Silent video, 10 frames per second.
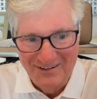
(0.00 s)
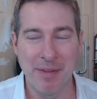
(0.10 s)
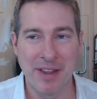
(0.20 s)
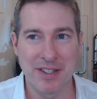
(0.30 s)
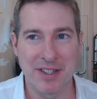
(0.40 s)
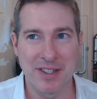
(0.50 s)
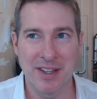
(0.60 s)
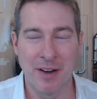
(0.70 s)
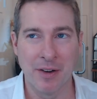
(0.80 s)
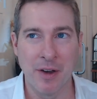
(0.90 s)
and this,
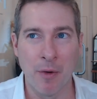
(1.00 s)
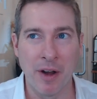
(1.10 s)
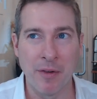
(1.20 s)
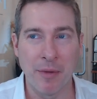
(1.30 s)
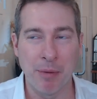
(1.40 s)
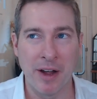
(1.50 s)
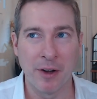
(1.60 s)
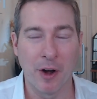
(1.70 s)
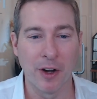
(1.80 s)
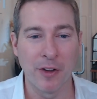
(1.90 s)
you know, no one had
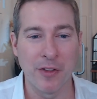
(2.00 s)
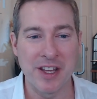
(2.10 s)
probably heard of